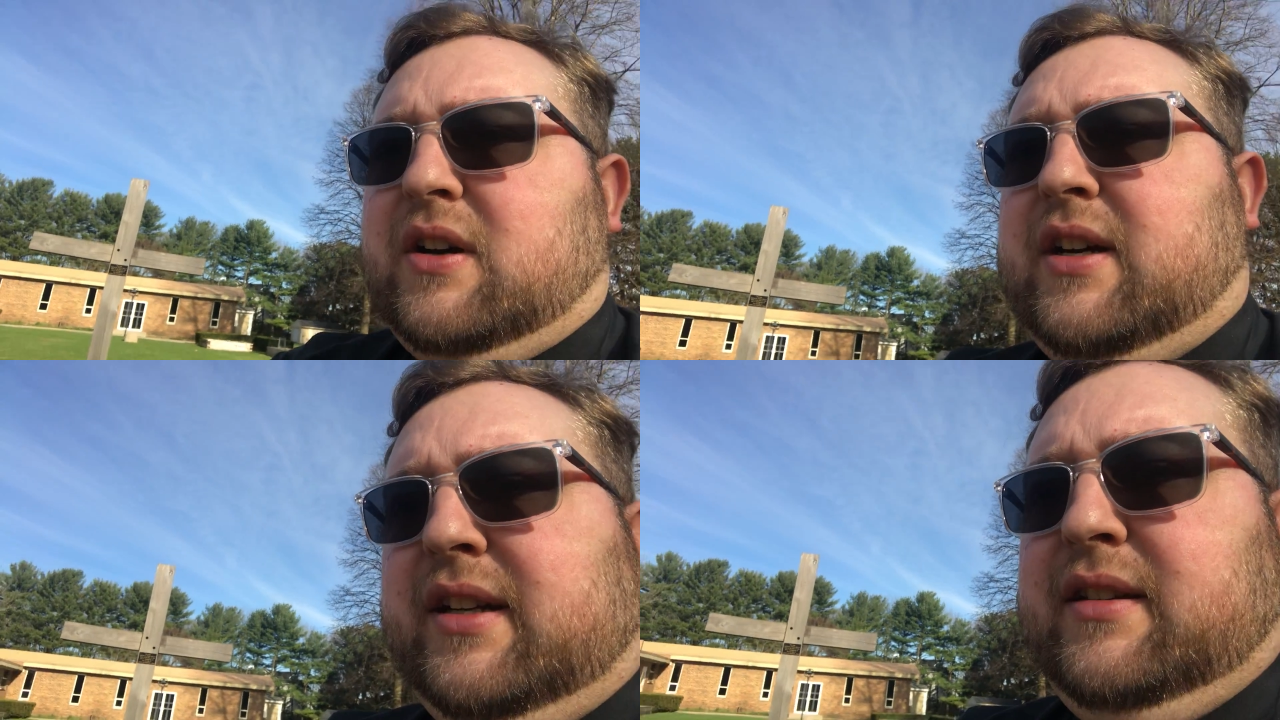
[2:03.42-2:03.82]

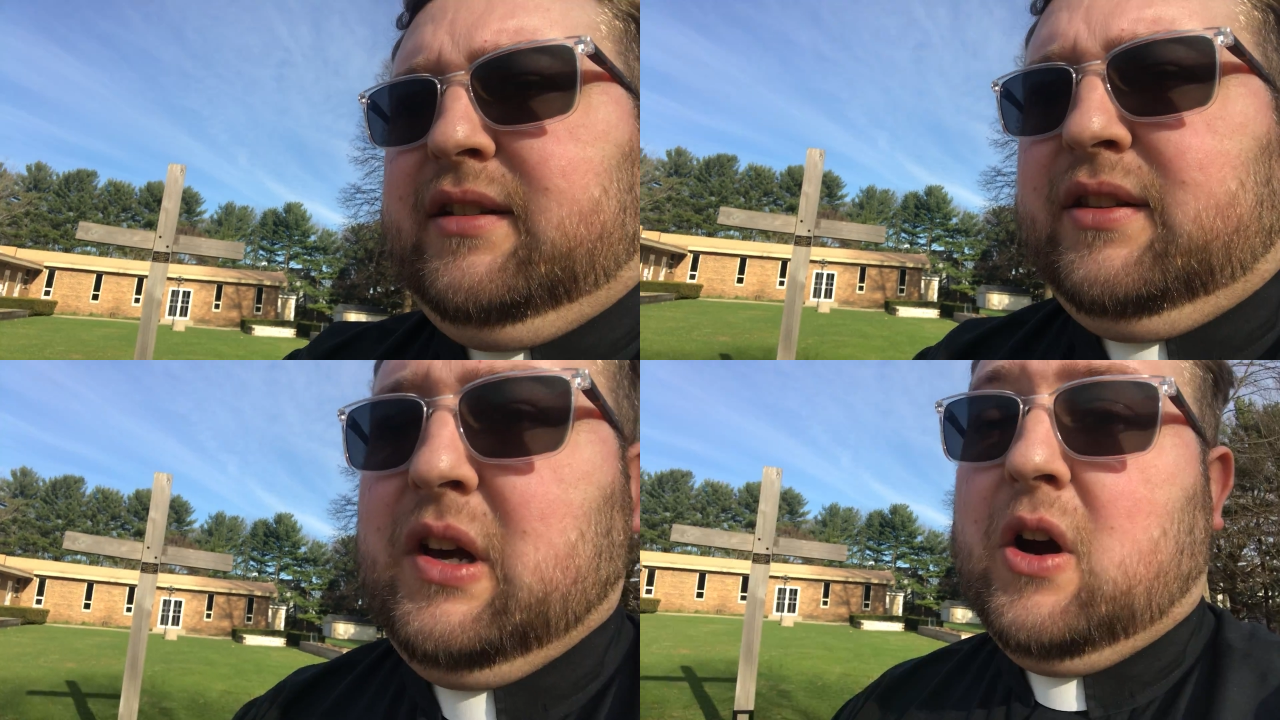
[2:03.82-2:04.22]
on
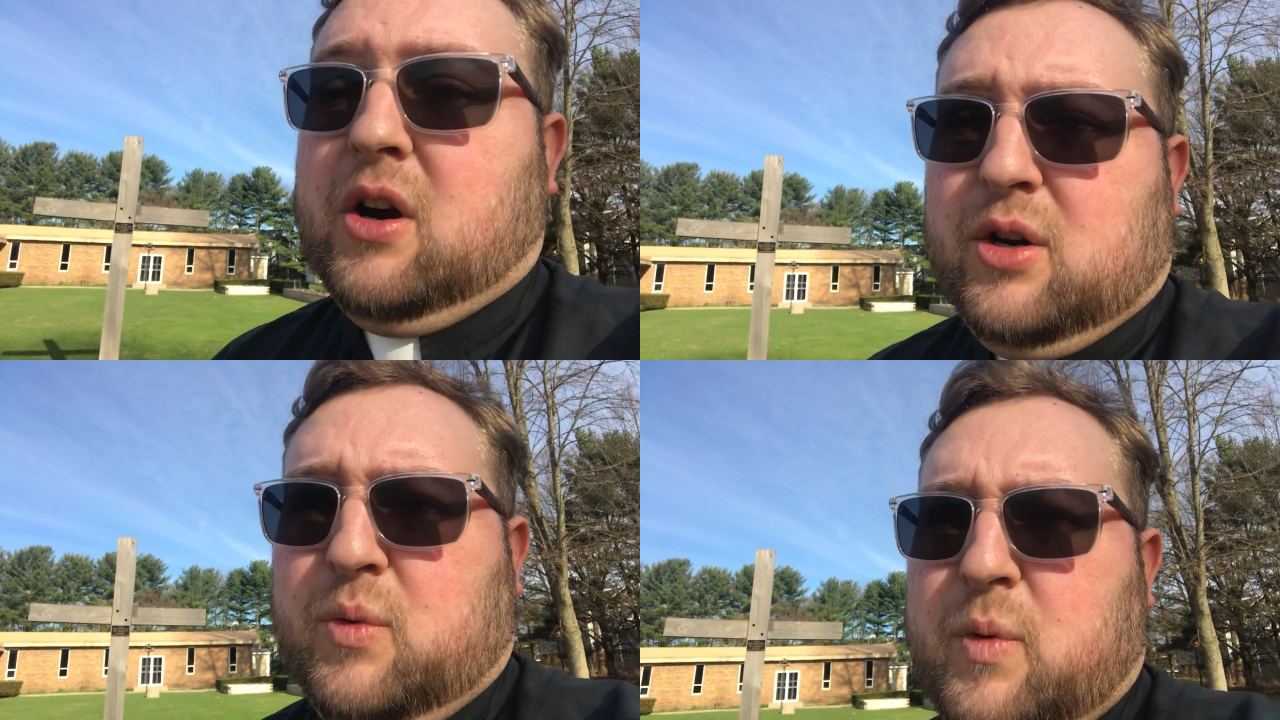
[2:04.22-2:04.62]
the
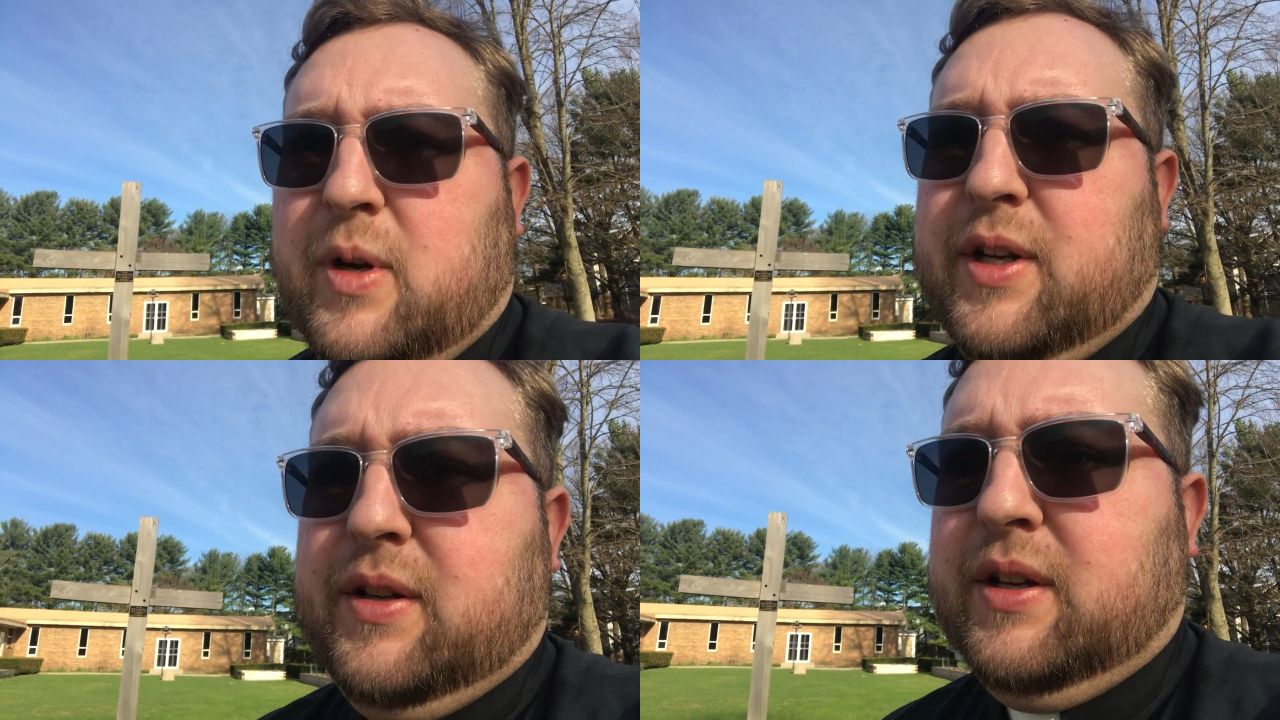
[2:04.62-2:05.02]
hard
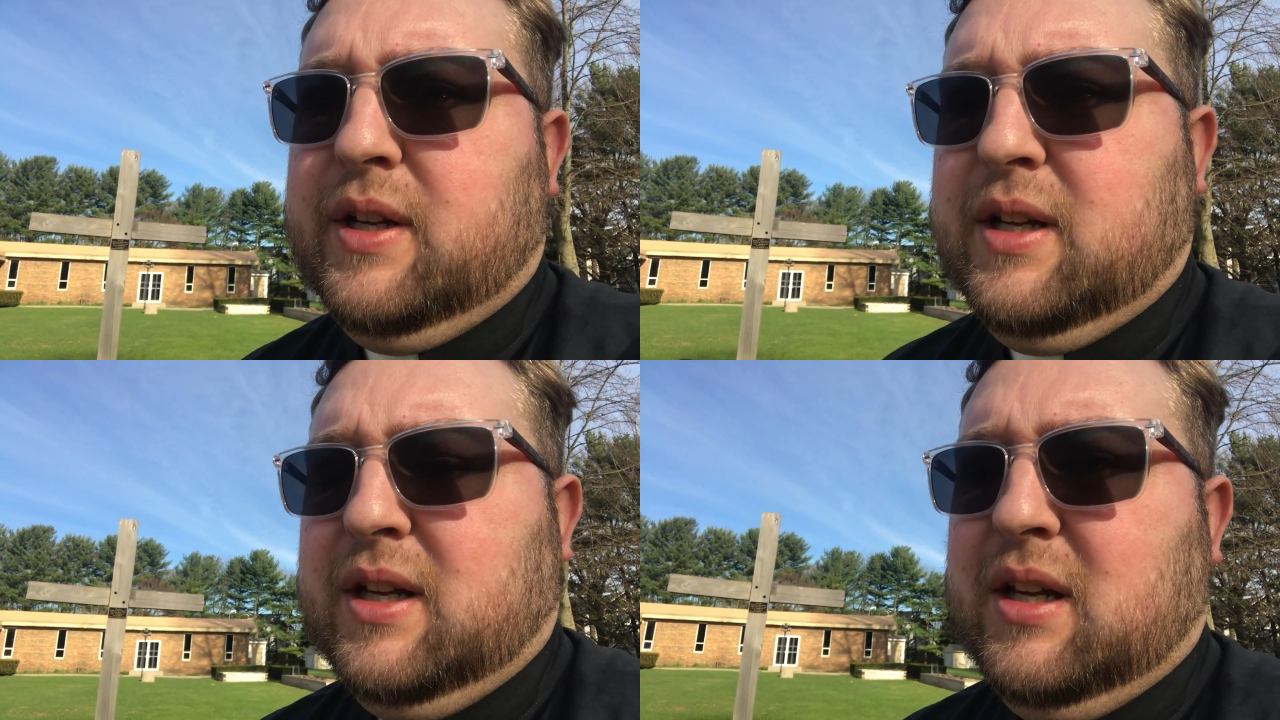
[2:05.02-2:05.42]
wood
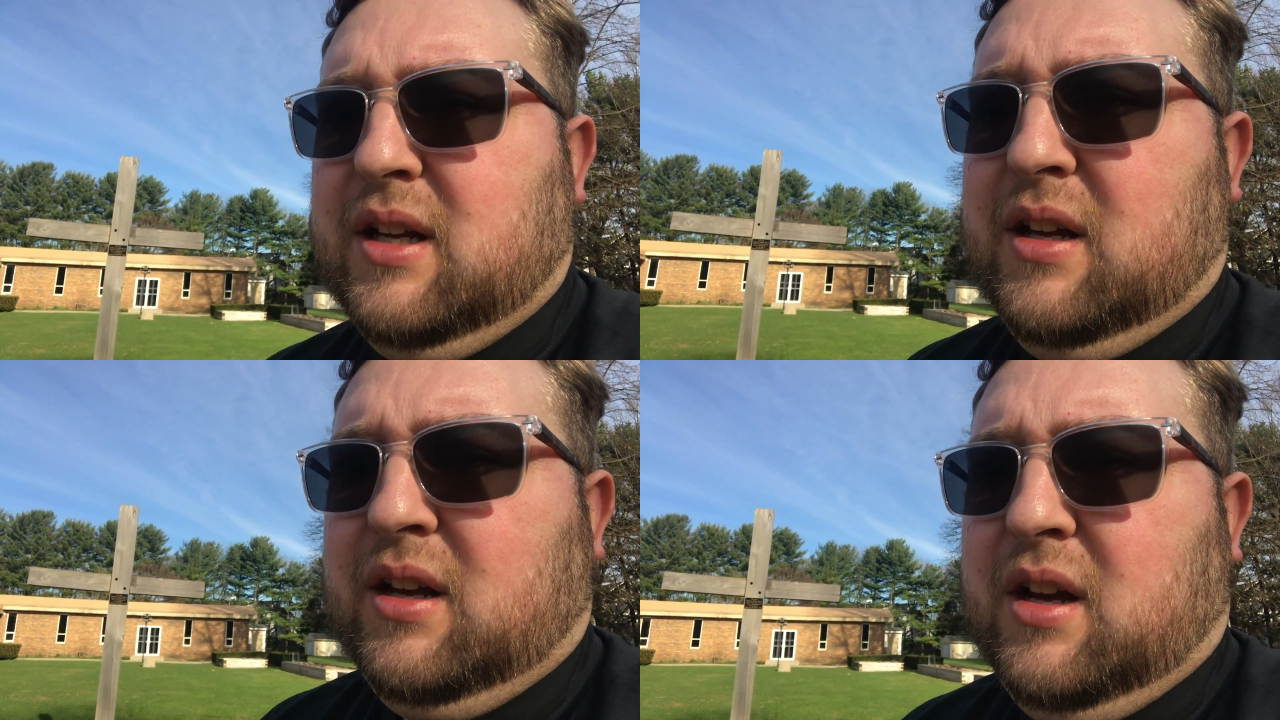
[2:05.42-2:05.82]

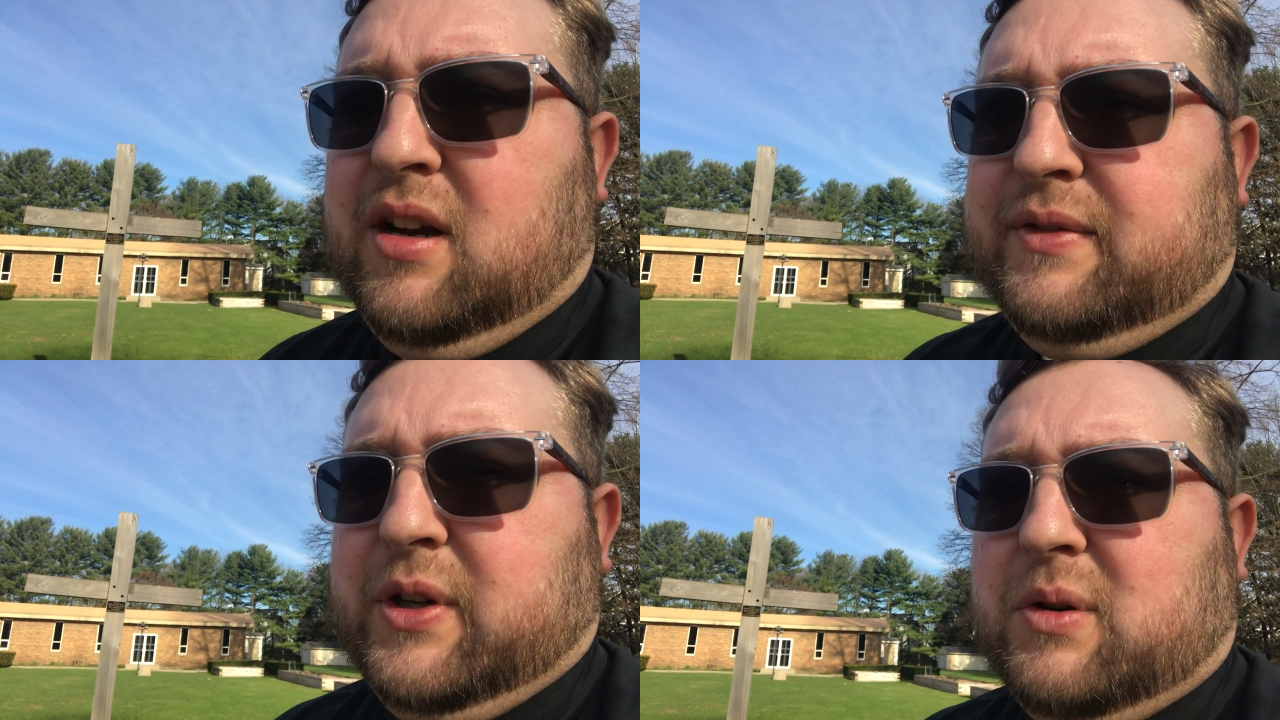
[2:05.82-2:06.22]

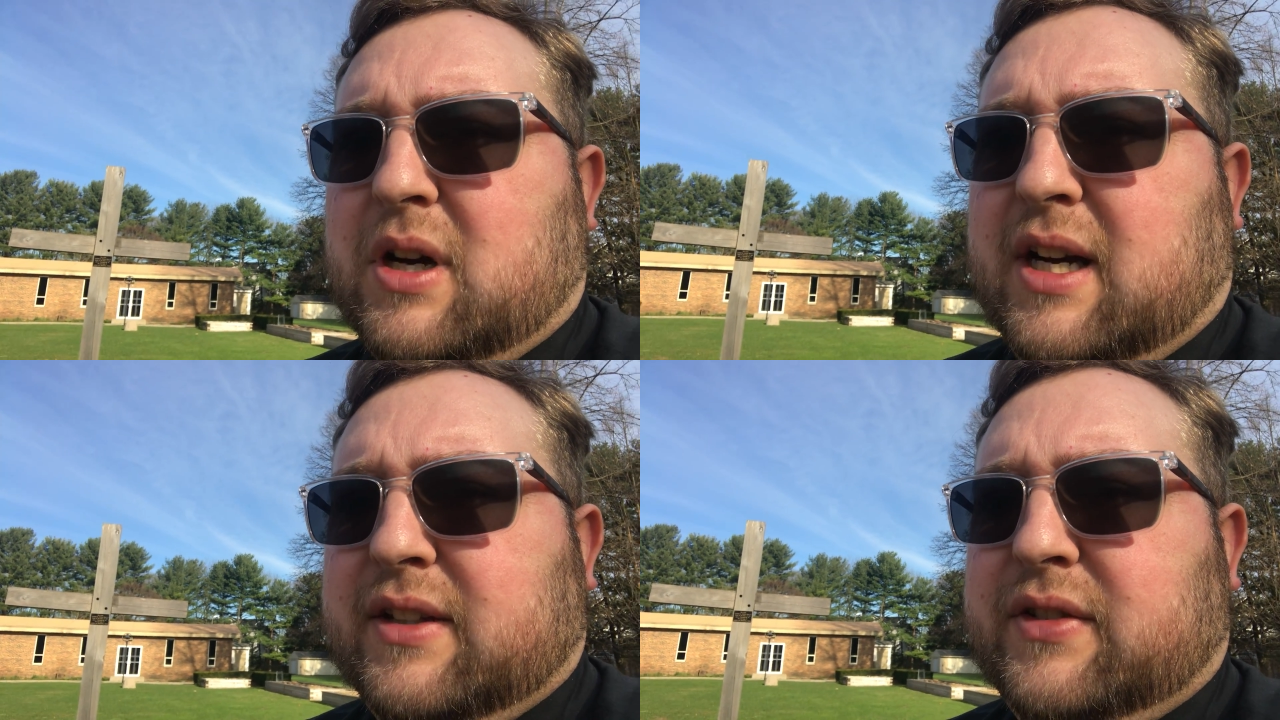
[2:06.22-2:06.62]
of the
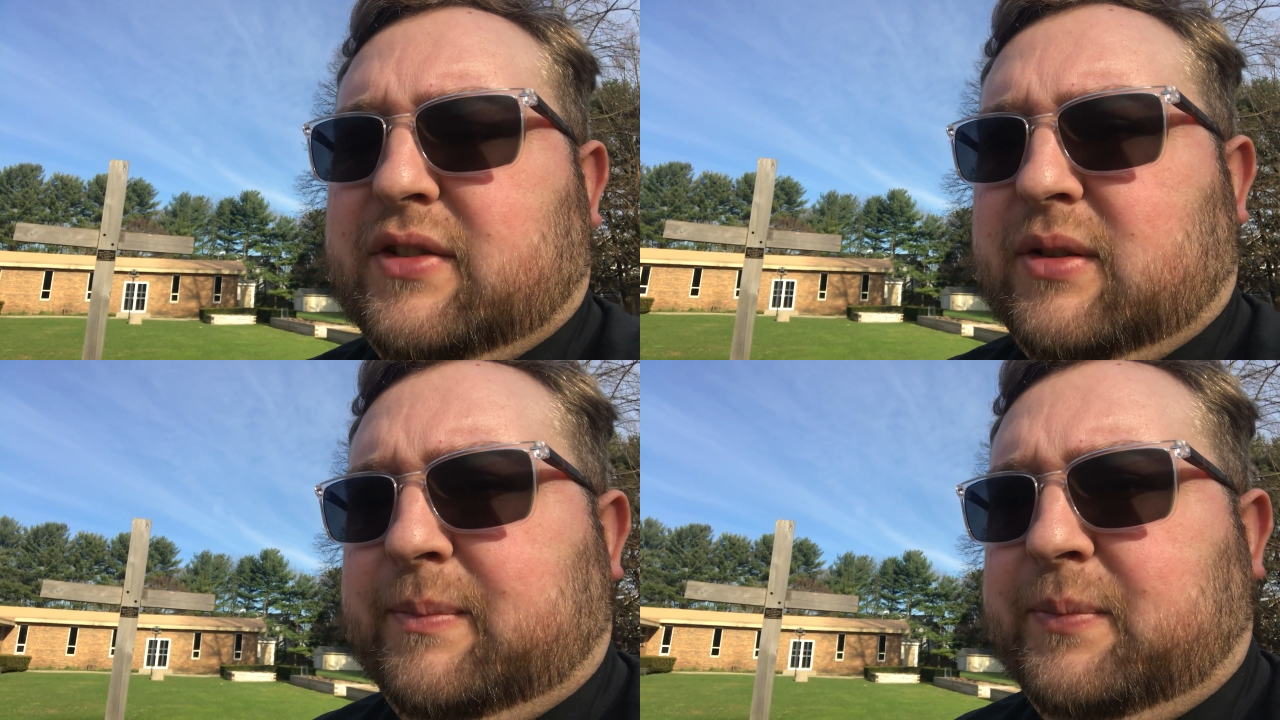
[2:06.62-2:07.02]

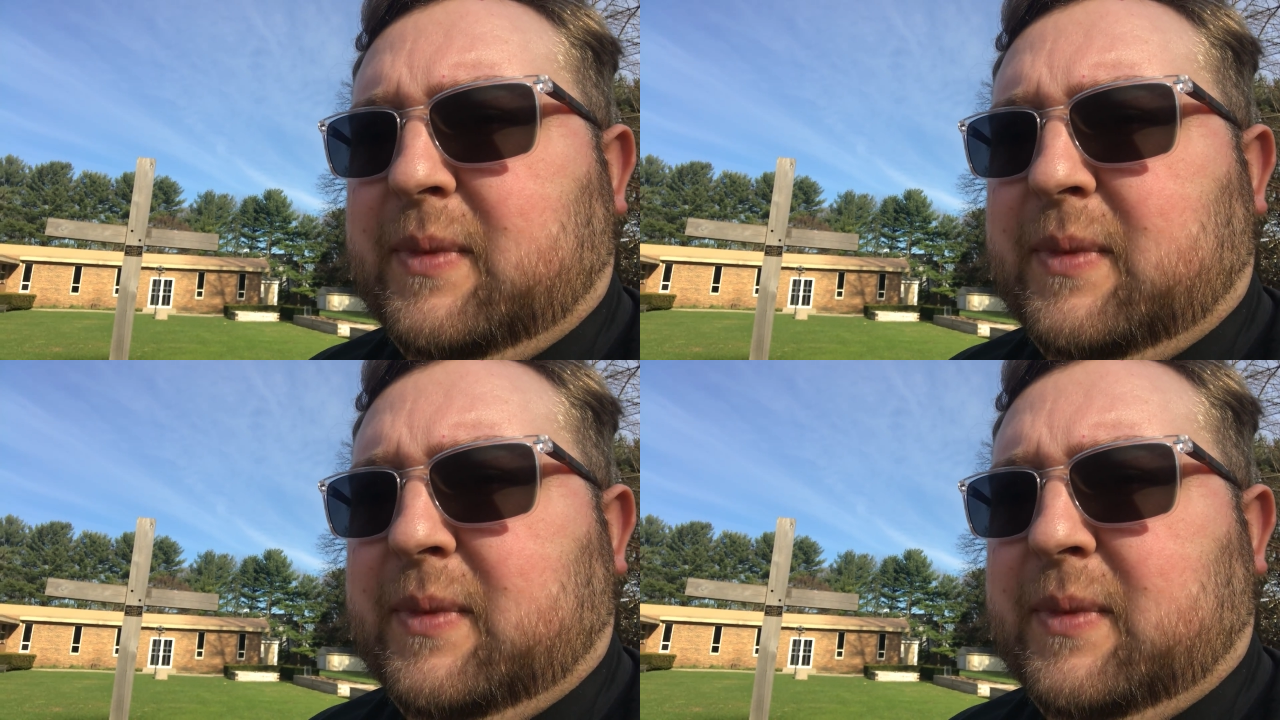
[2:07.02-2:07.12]
cross,